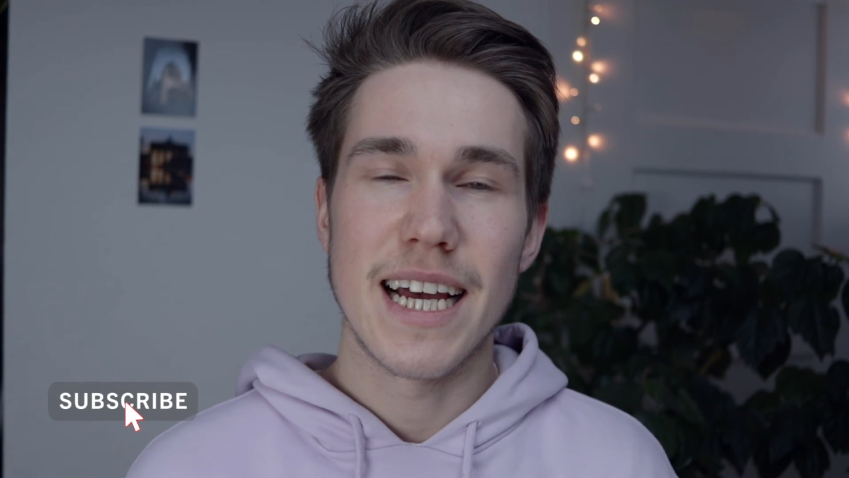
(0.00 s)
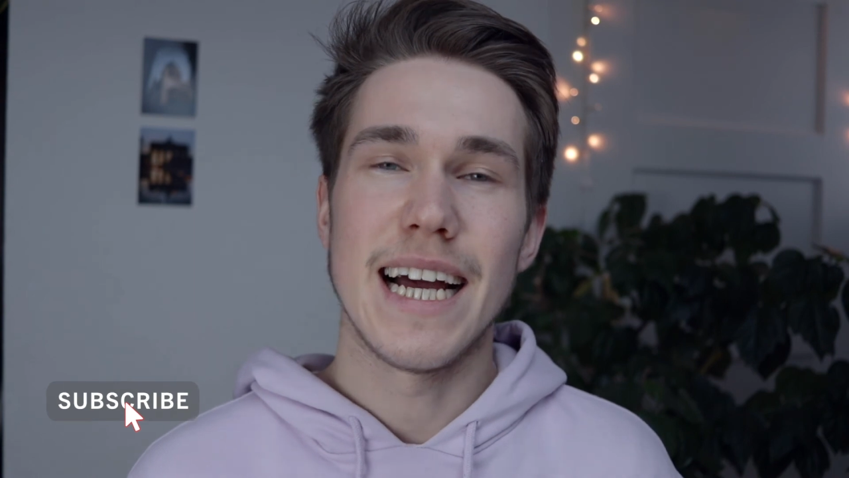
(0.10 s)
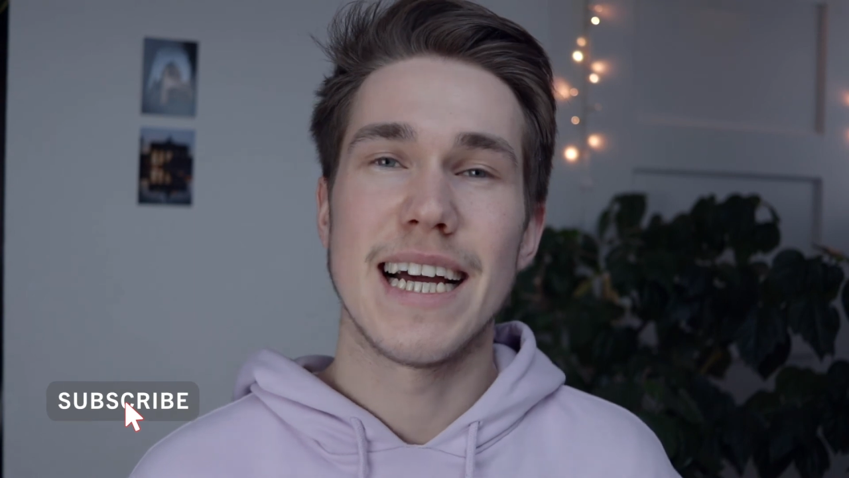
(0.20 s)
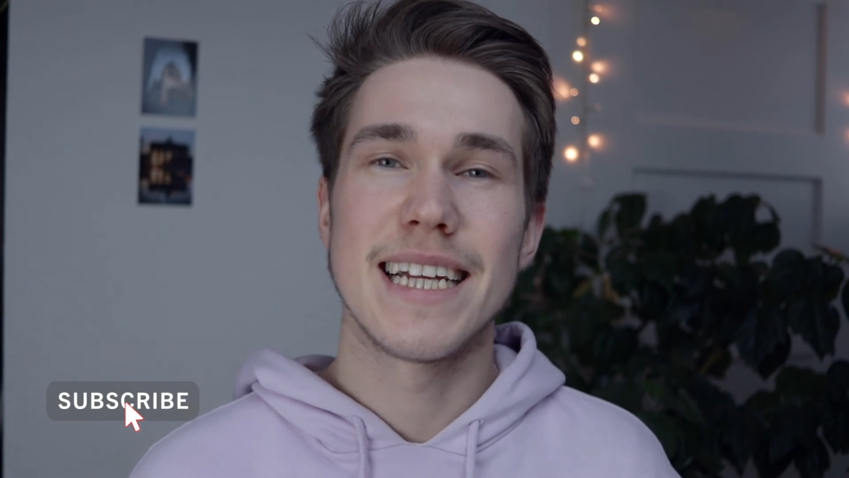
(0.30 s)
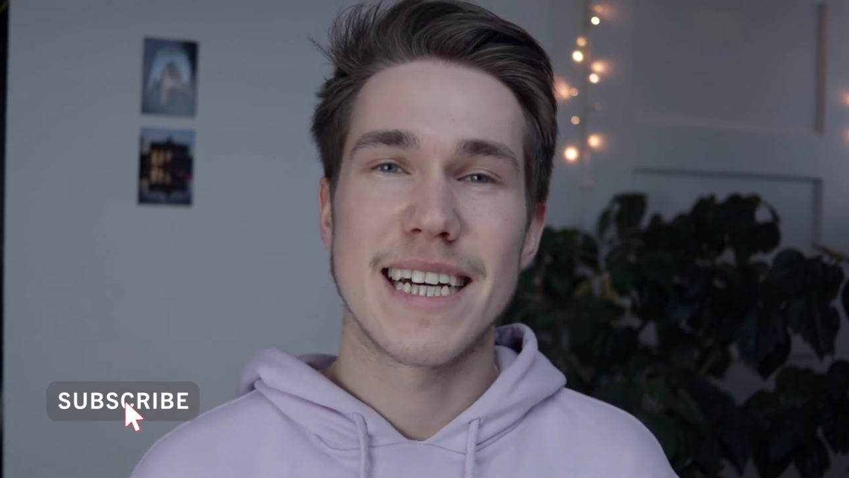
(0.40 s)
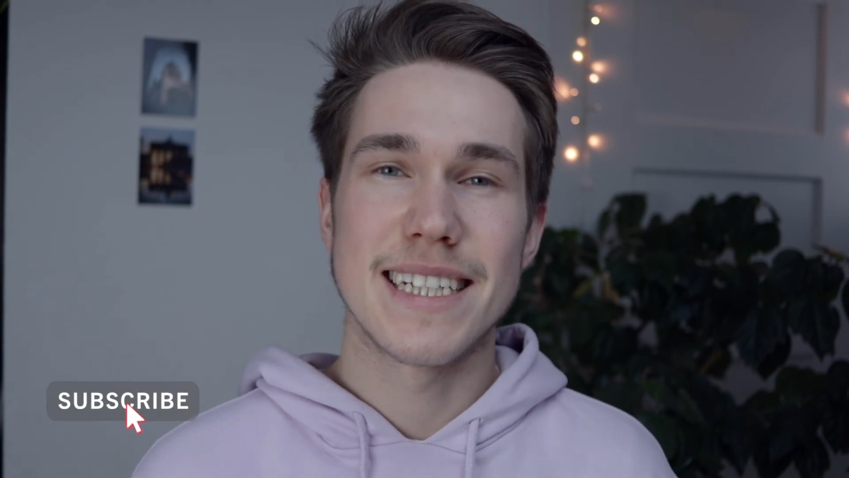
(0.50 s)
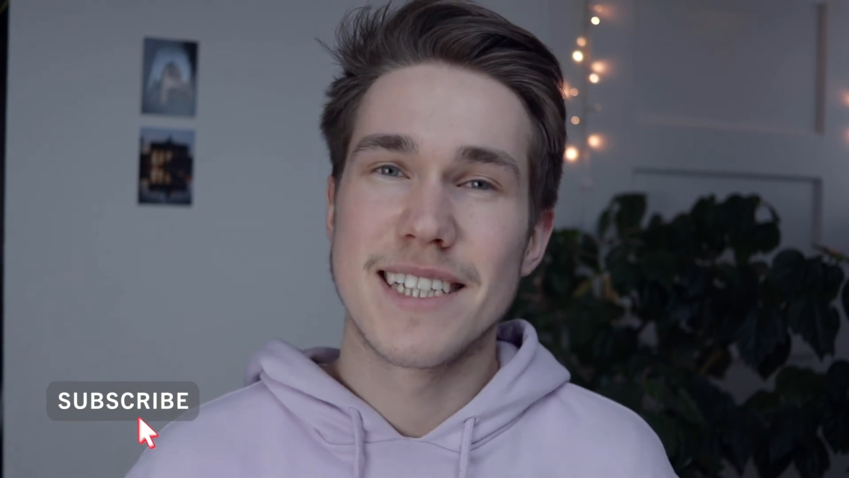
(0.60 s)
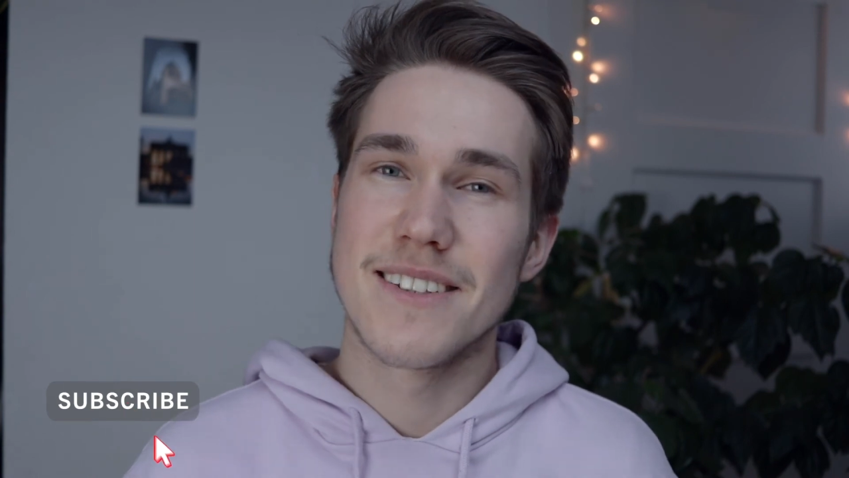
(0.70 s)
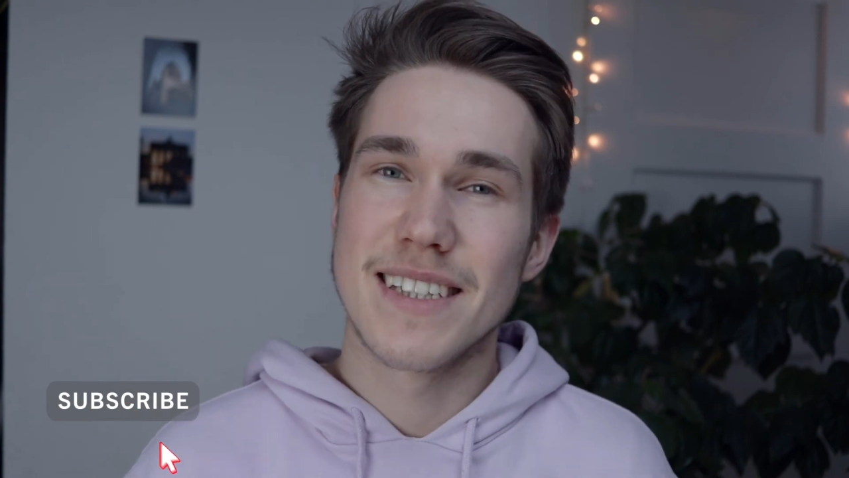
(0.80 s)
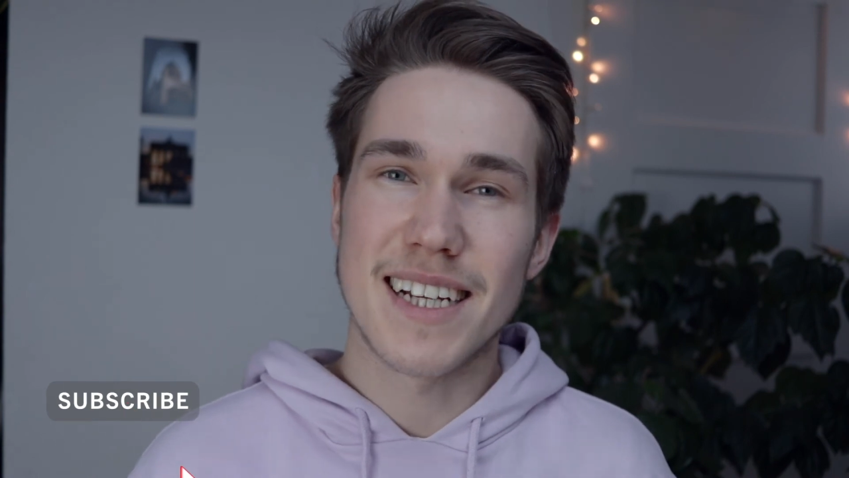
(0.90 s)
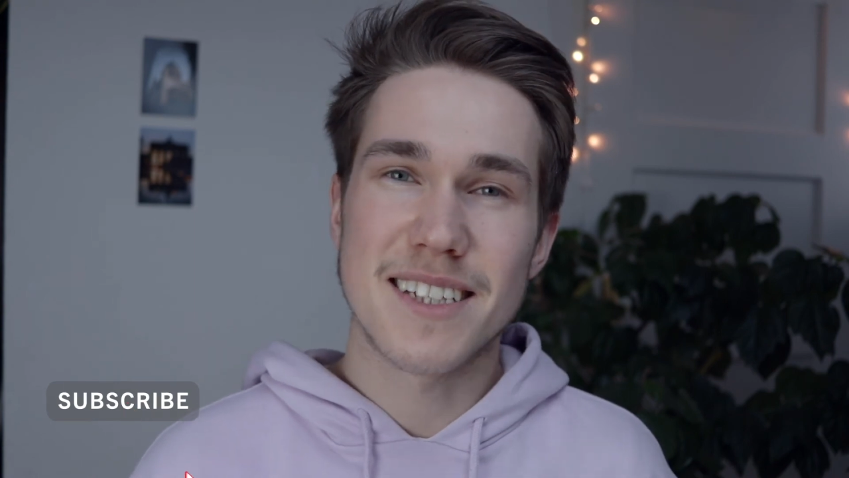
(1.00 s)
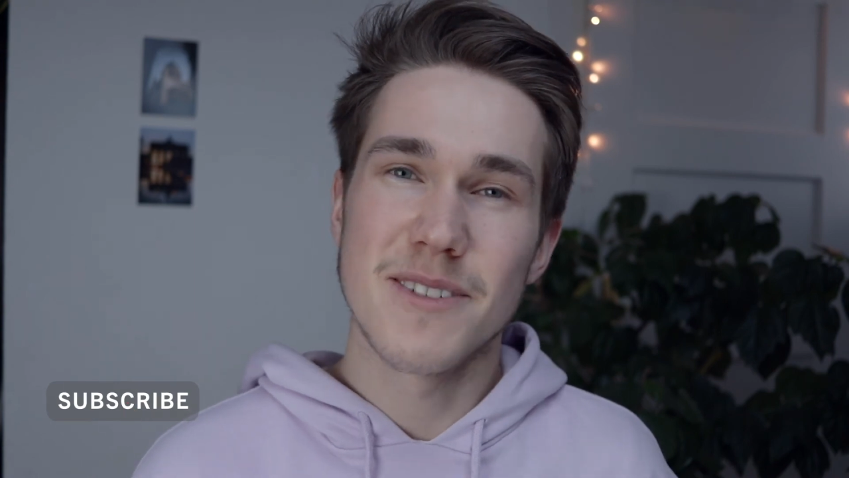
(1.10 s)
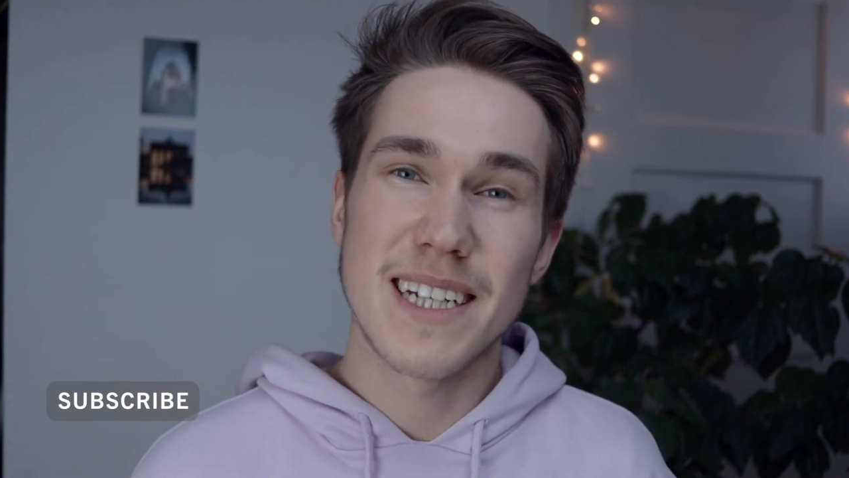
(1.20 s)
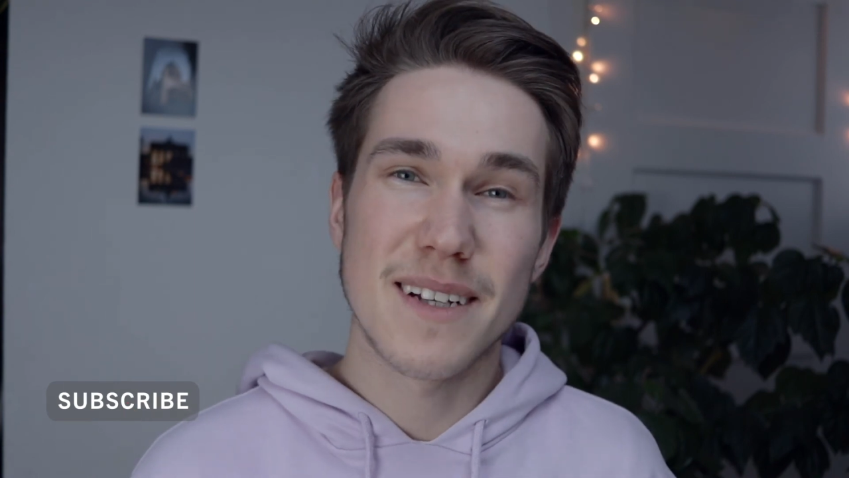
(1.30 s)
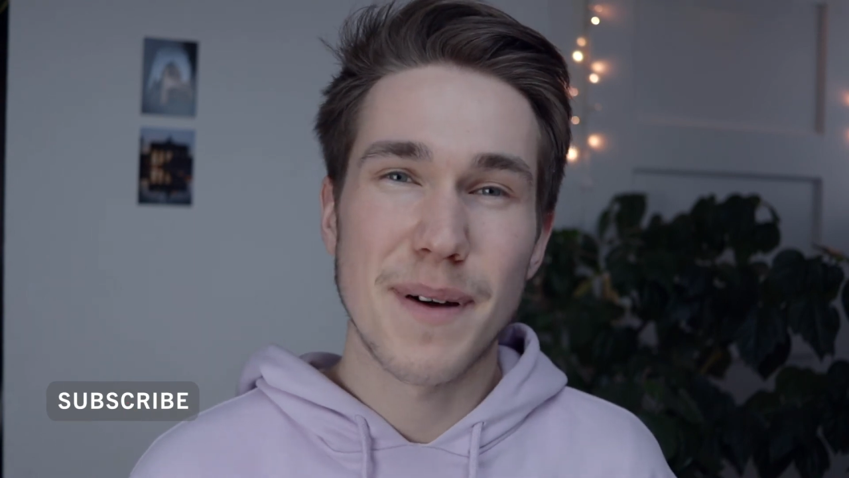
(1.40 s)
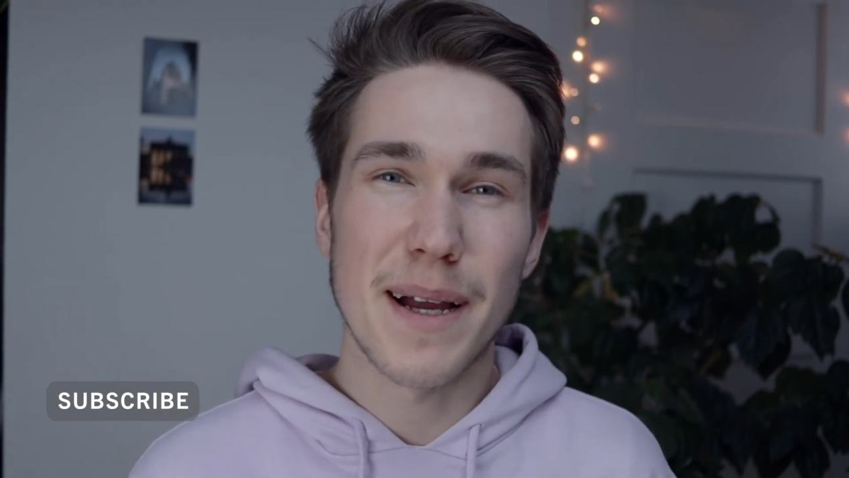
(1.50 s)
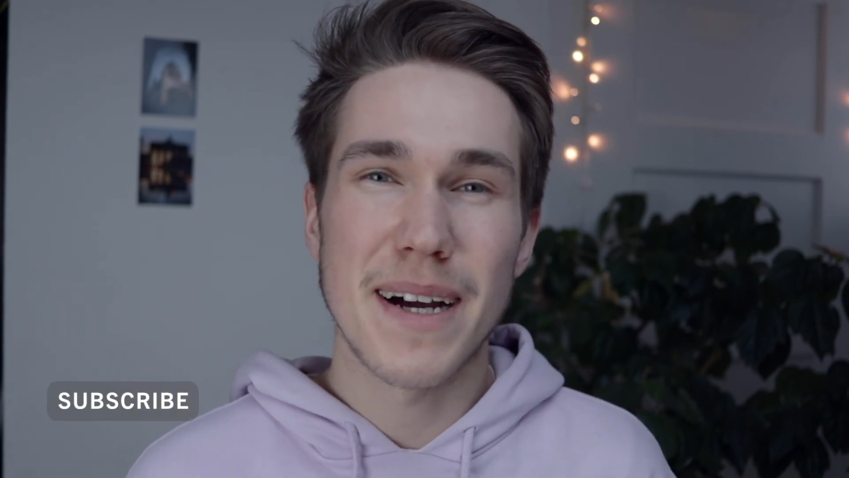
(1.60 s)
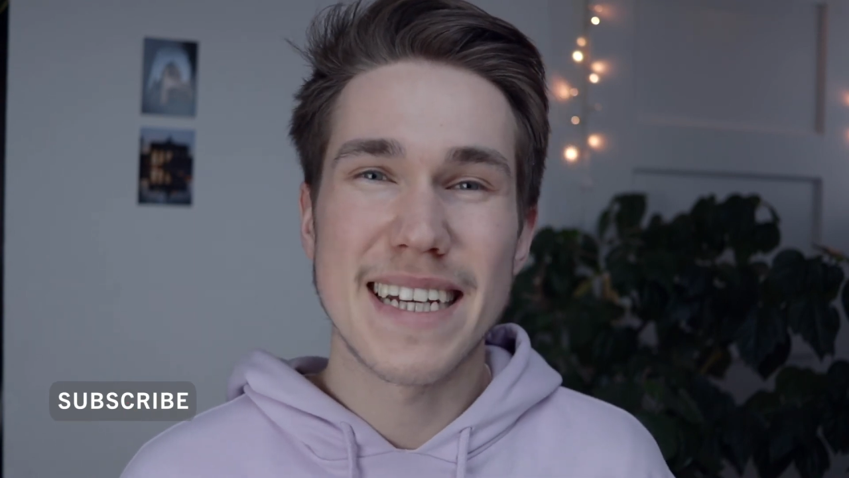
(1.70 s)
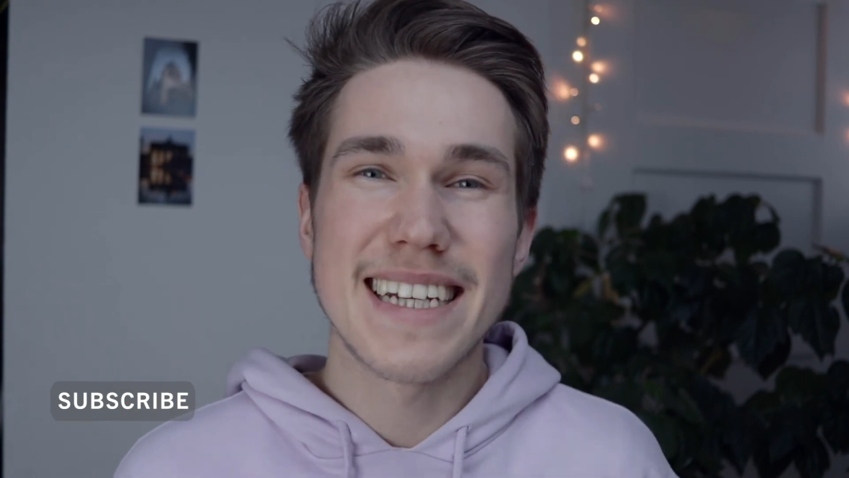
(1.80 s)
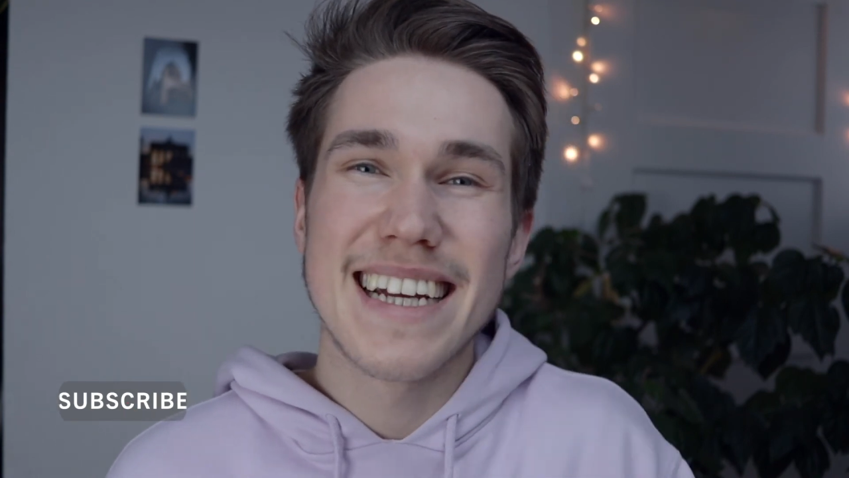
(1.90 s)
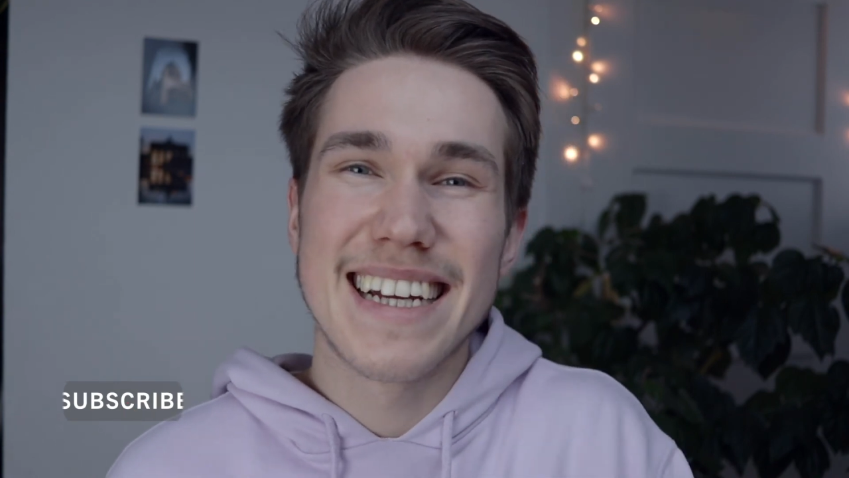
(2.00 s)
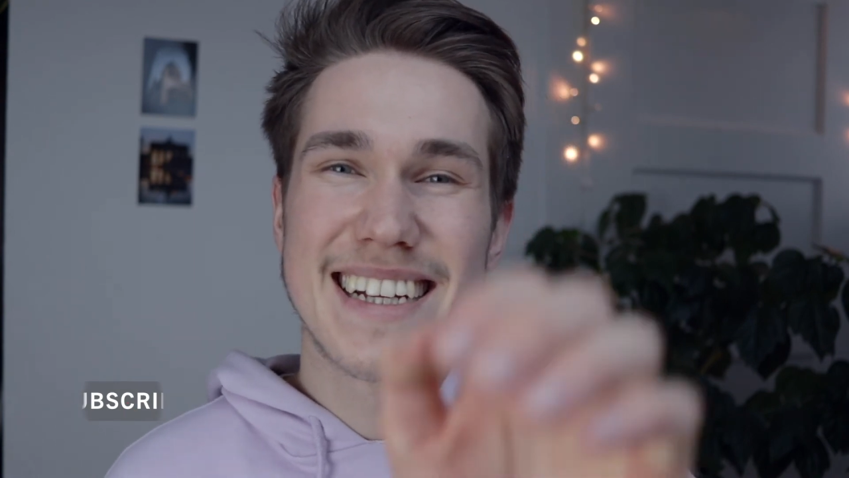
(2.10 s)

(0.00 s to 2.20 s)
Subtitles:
and I see you next week. Bye bye!